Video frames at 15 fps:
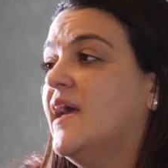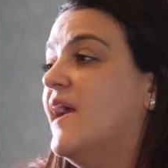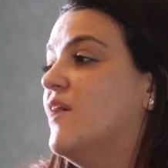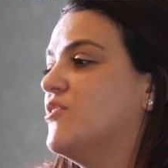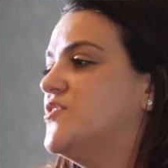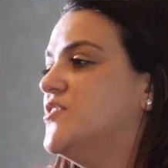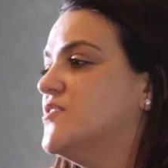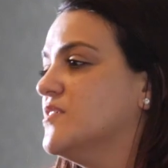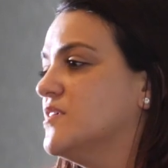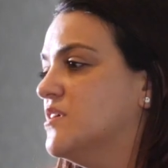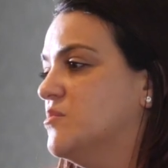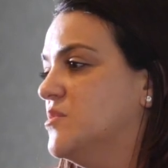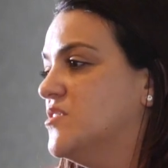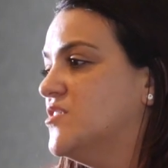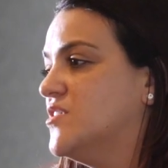Our Assistant
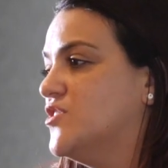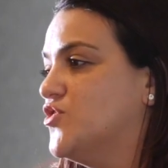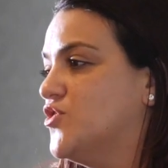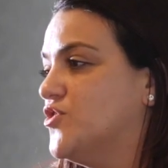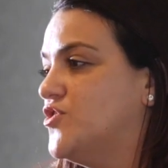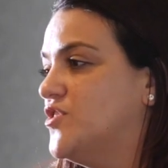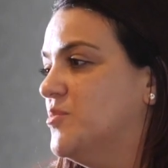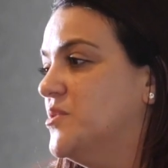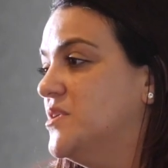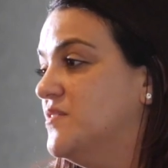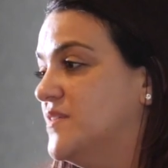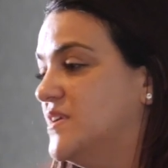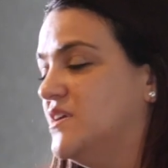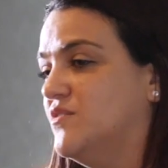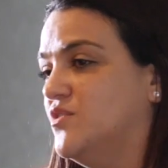Commissioner, John Shepherd, if
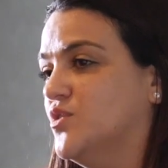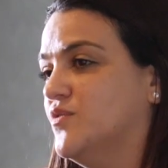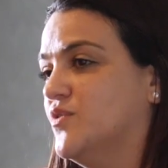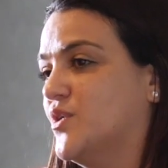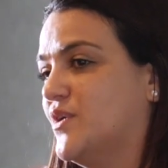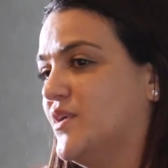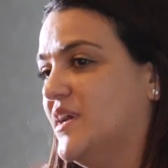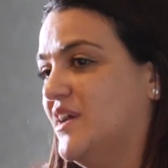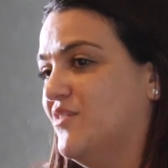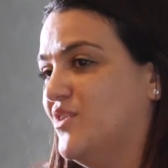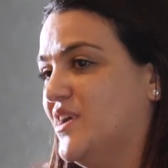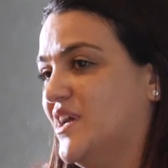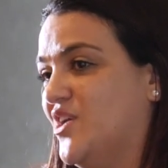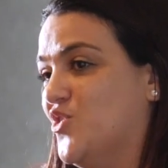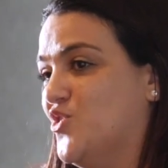any of you have
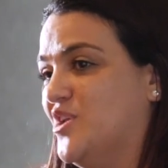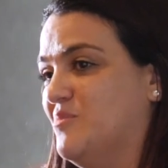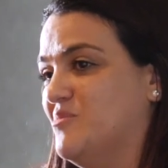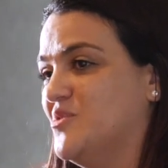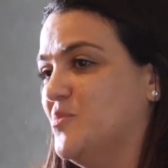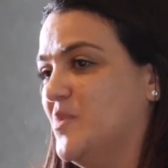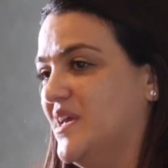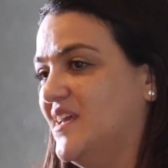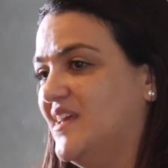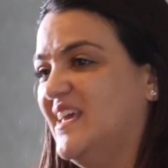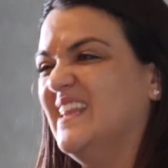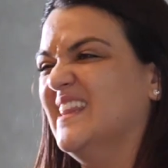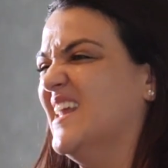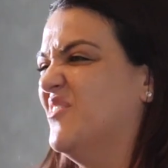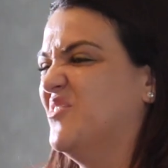ever heard him speak,
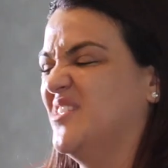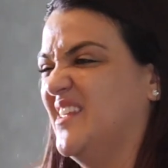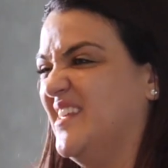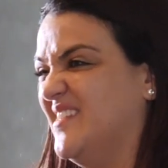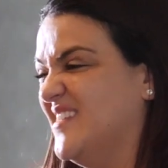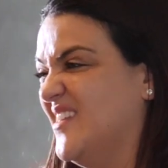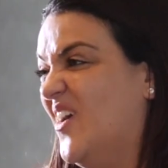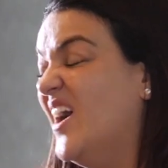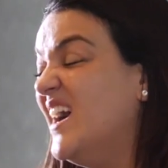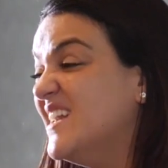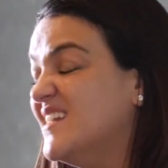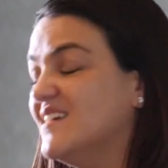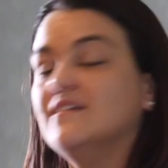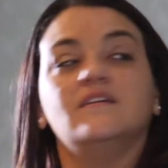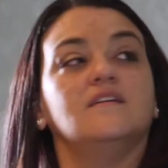he loves this slide.